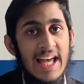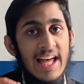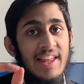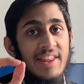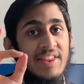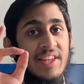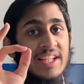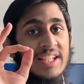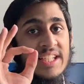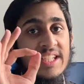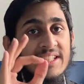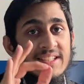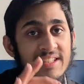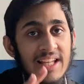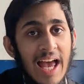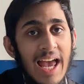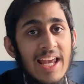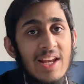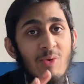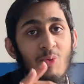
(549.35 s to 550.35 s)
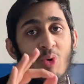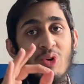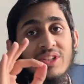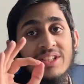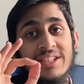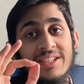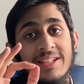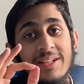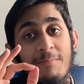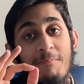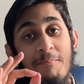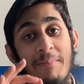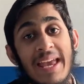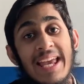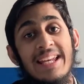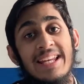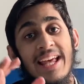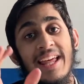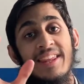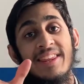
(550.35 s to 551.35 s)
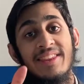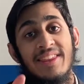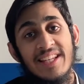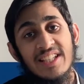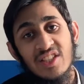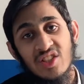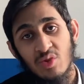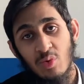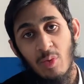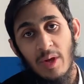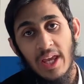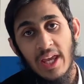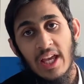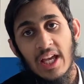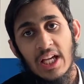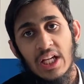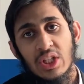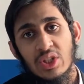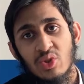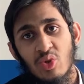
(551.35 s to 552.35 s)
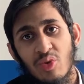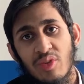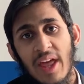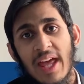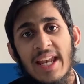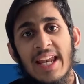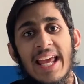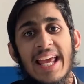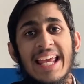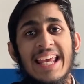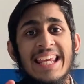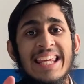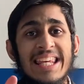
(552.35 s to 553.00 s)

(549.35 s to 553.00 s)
The design was made this way so that